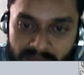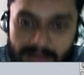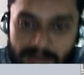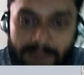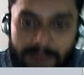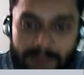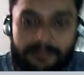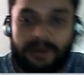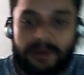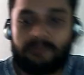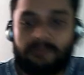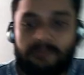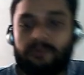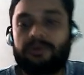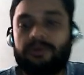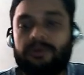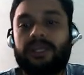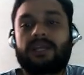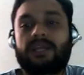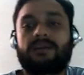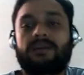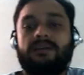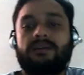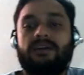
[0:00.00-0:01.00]
I'm
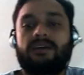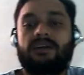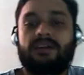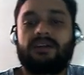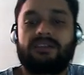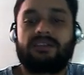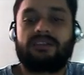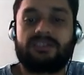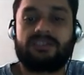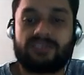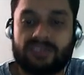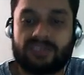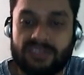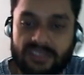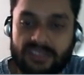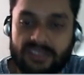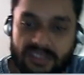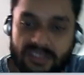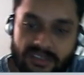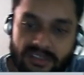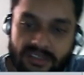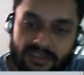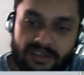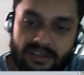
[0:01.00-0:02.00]
removing this
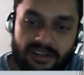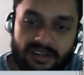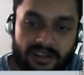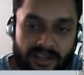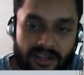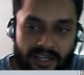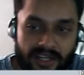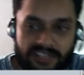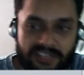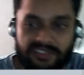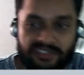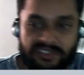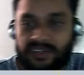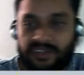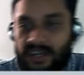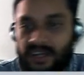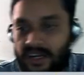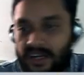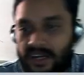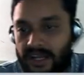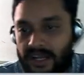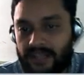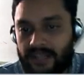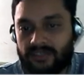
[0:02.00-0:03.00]
extended
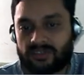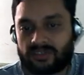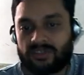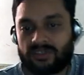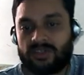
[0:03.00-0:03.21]
lines.